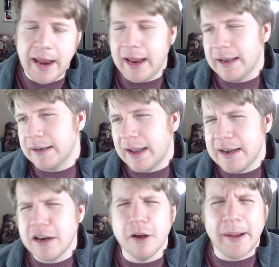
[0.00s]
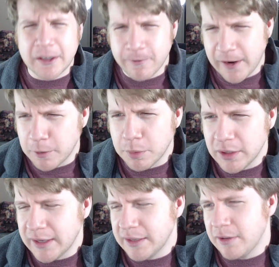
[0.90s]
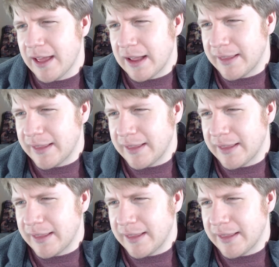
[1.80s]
and I need to go back to Fatal Bullet and do that